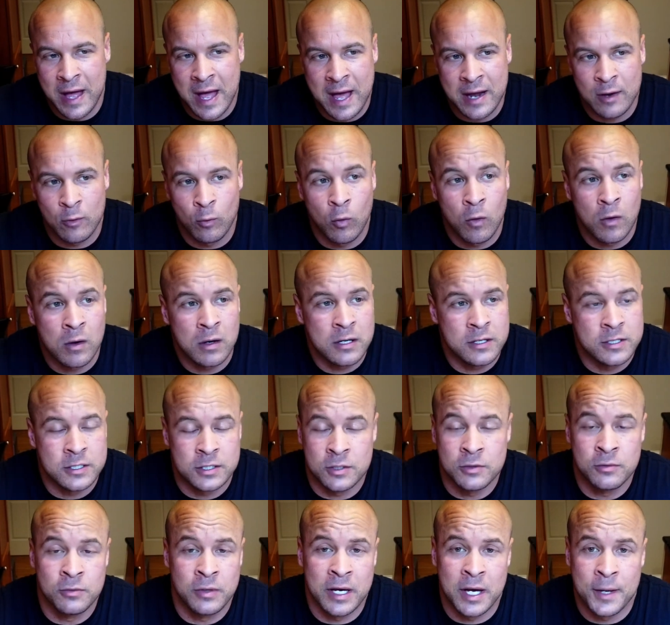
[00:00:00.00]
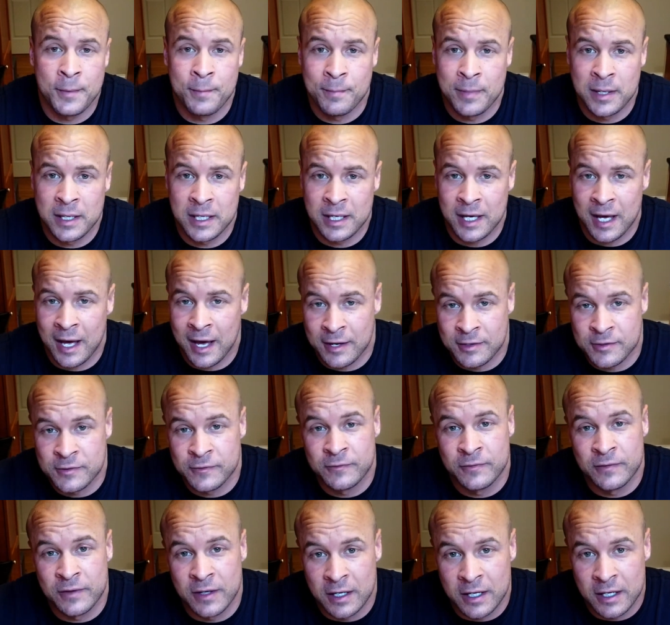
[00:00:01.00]
that want to get big as
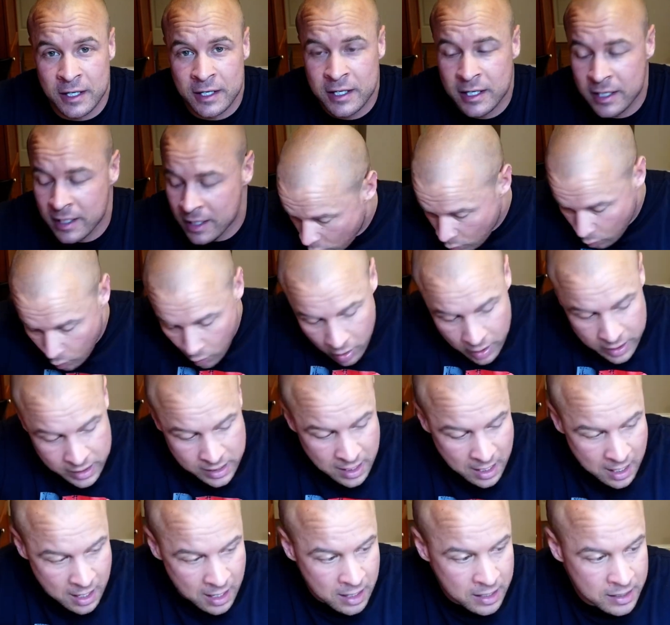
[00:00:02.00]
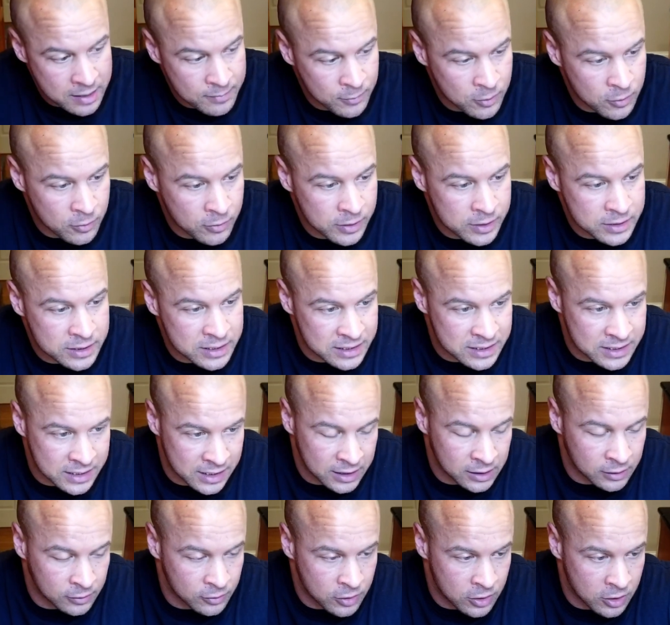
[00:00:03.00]
fuck. What I'm going to
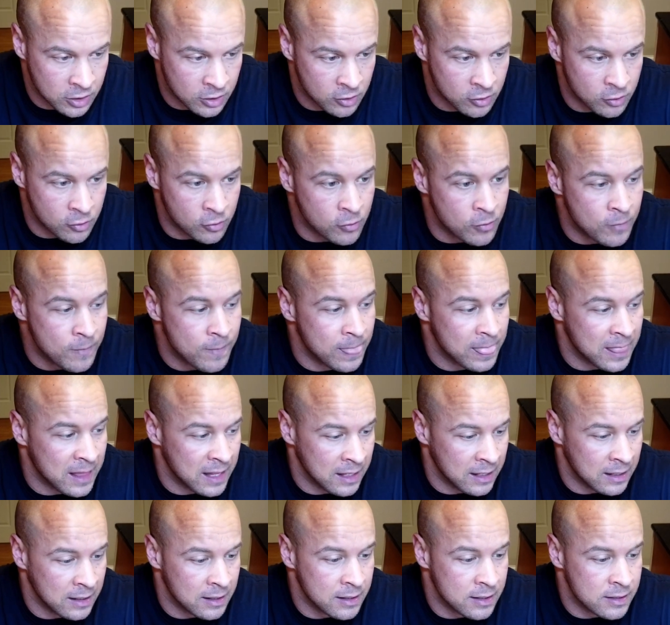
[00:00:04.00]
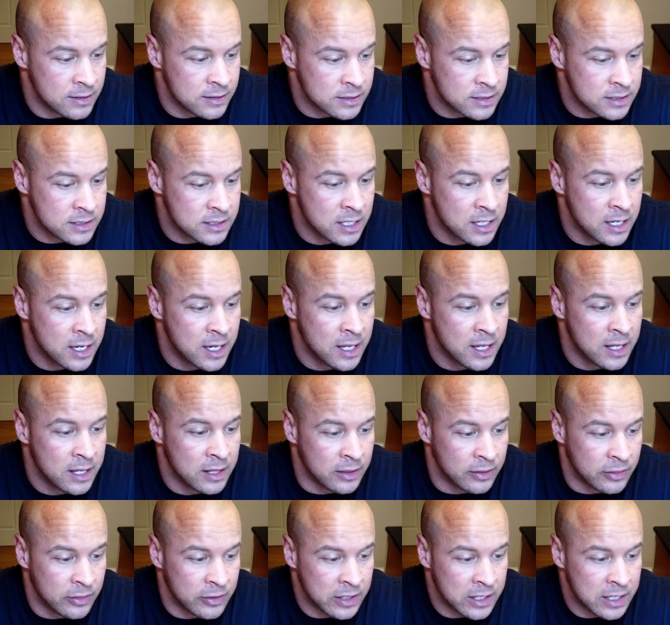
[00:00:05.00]
tell you is
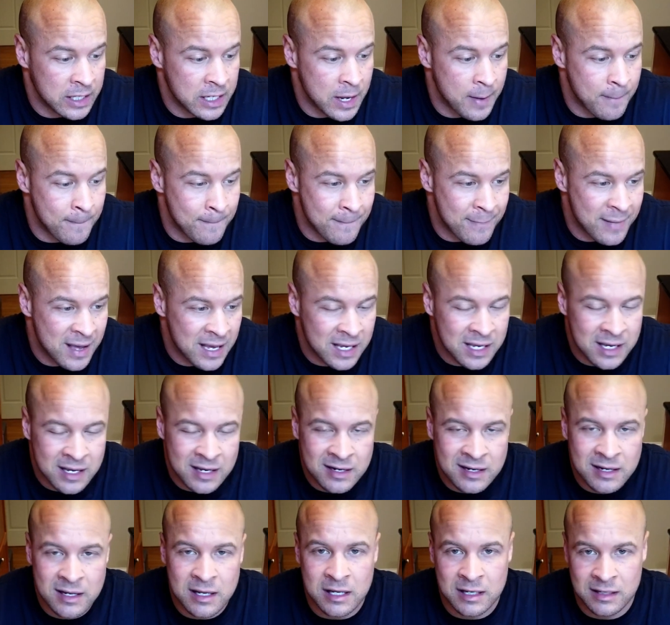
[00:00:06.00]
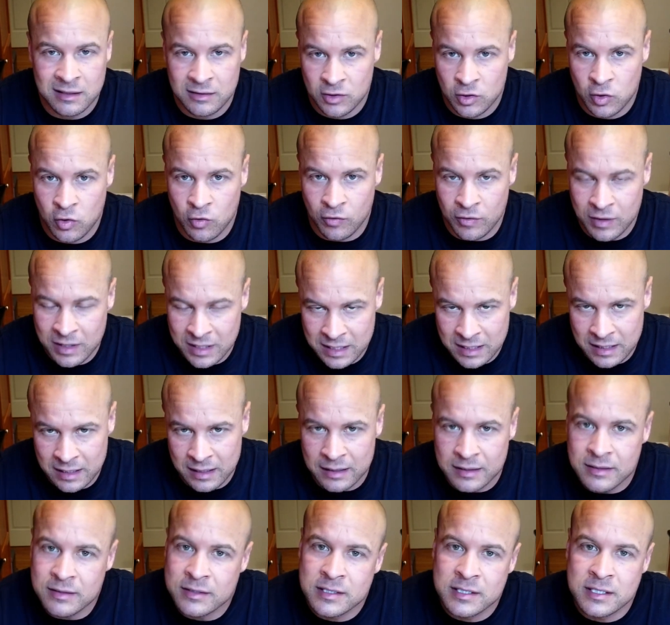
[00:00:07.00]
the main
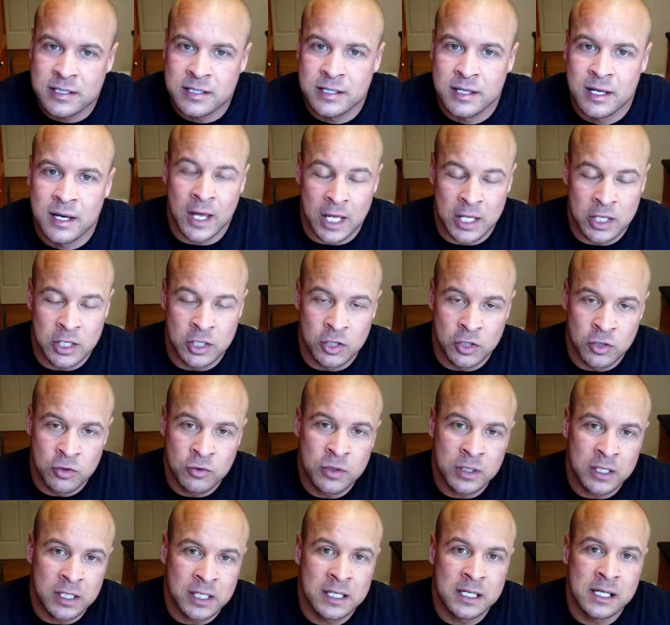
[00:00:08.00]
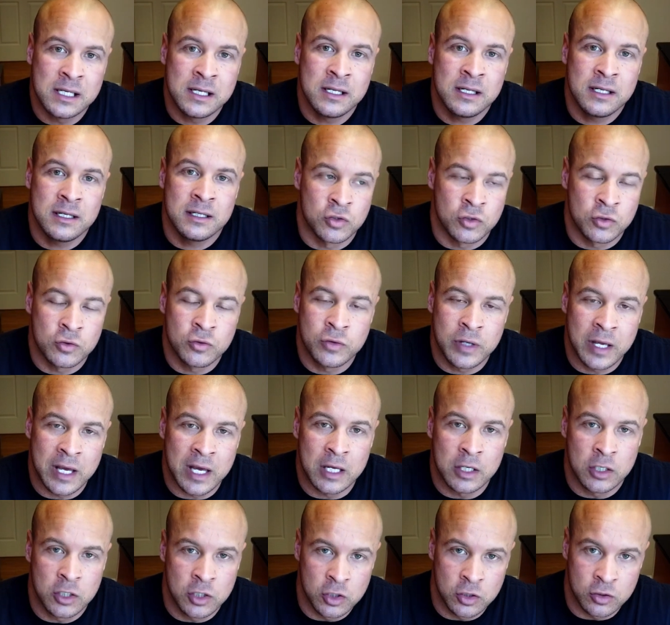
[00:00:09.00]
ingredients that you need to
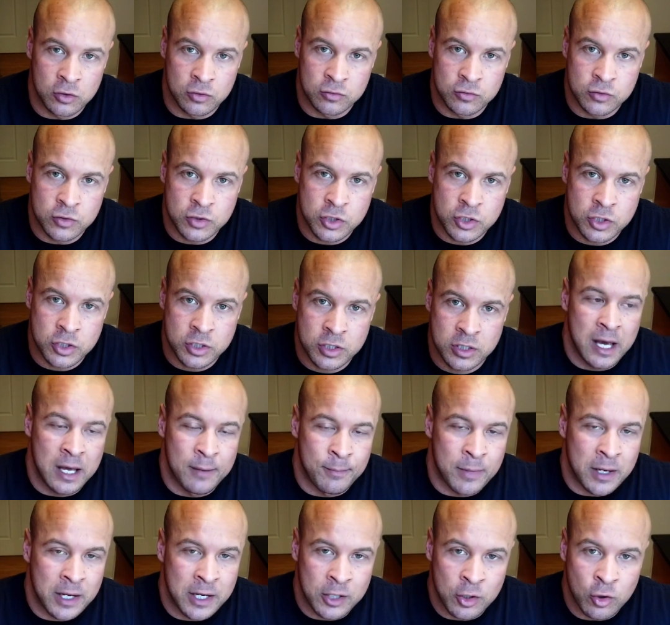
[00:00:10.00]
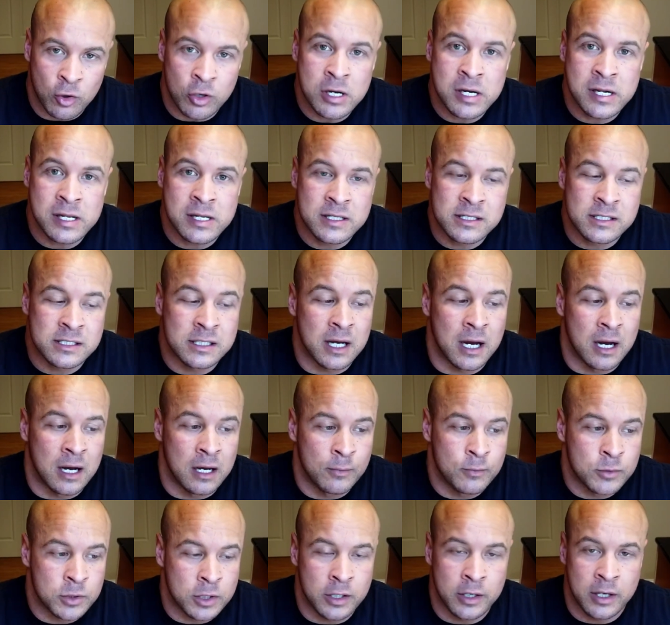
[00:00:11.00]
get huge. And by ingredients,
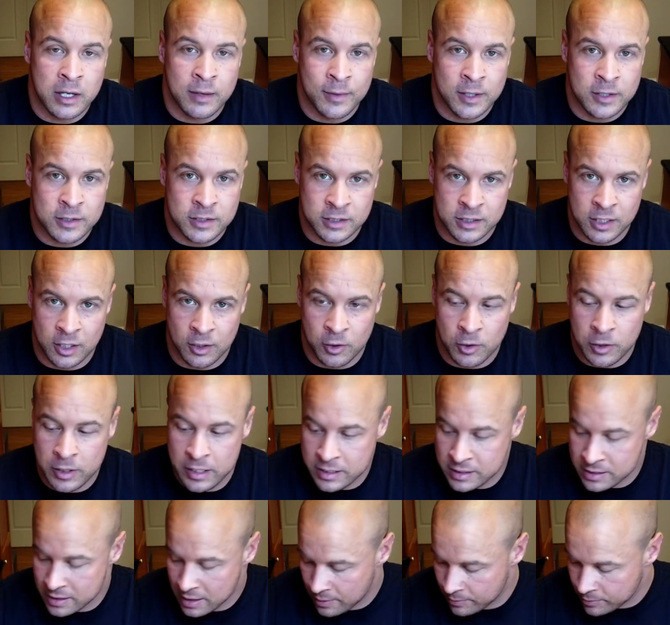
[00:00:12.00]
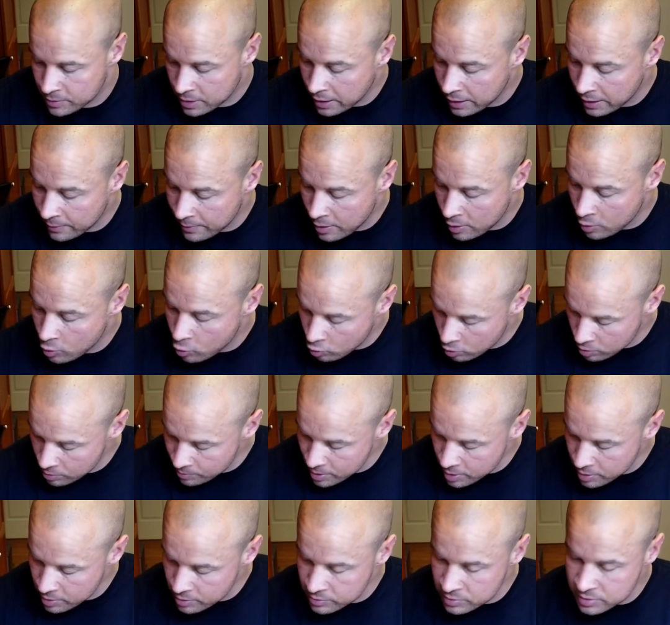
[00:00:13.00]
I'm talking about steroids. I'm talking about
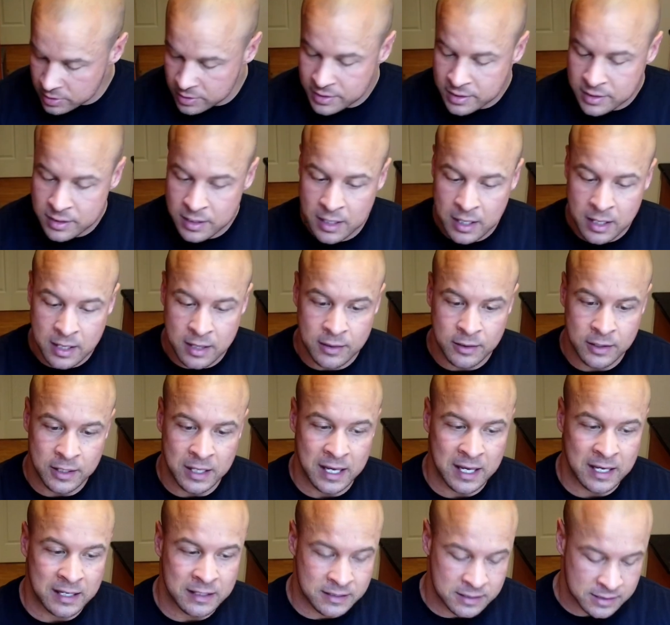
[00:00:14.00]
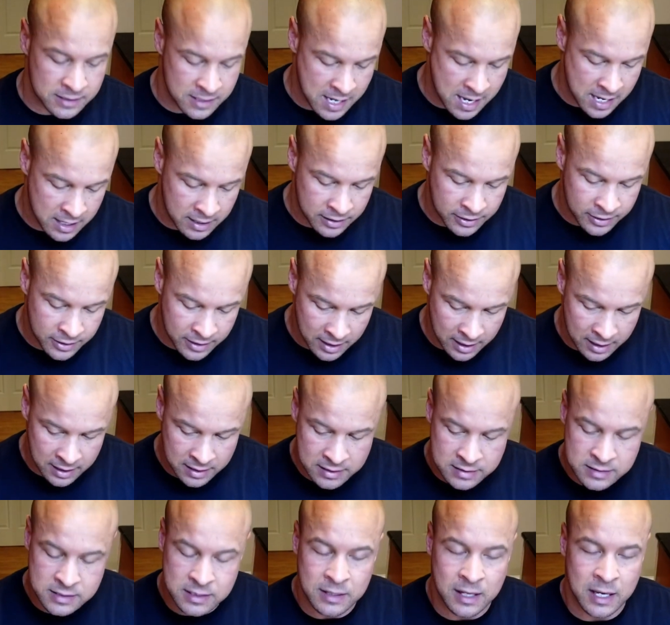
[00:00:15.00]
hormones, the exact
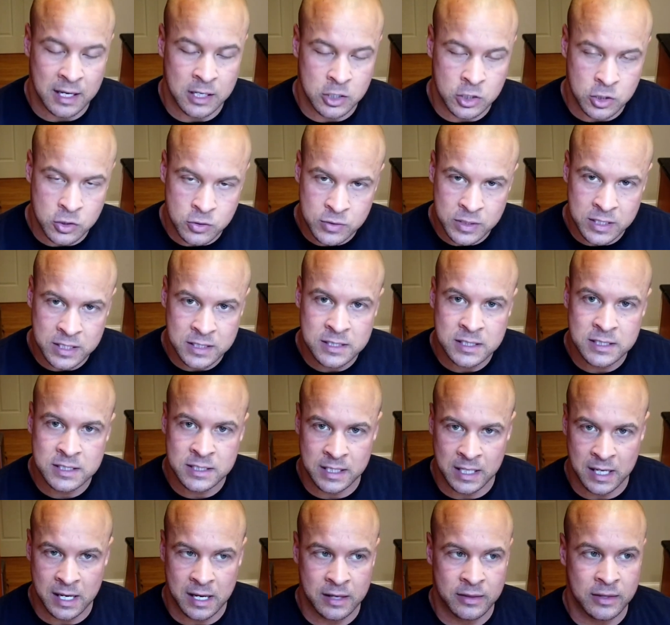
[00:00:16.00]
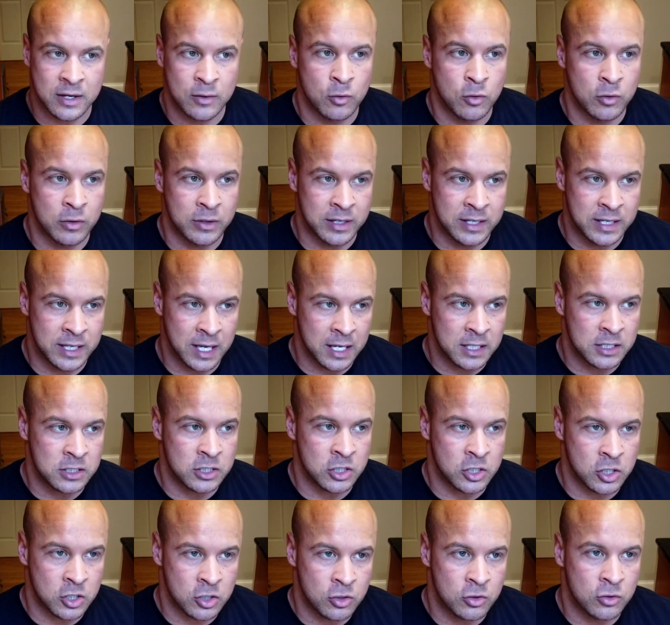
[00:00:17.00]
things that you need to take that will get
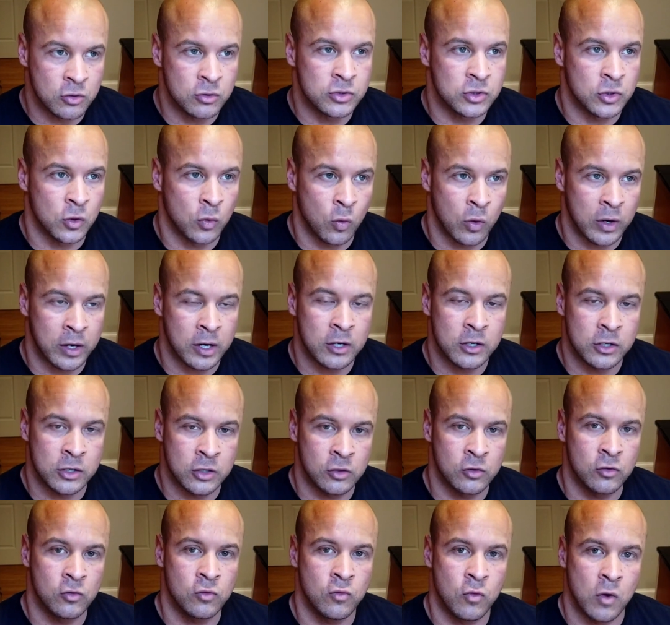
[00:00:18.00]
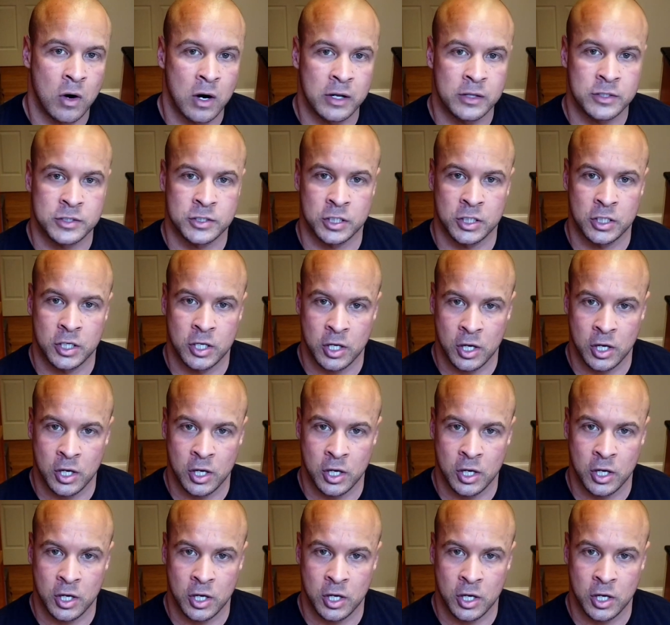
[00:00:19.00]
you to where you want to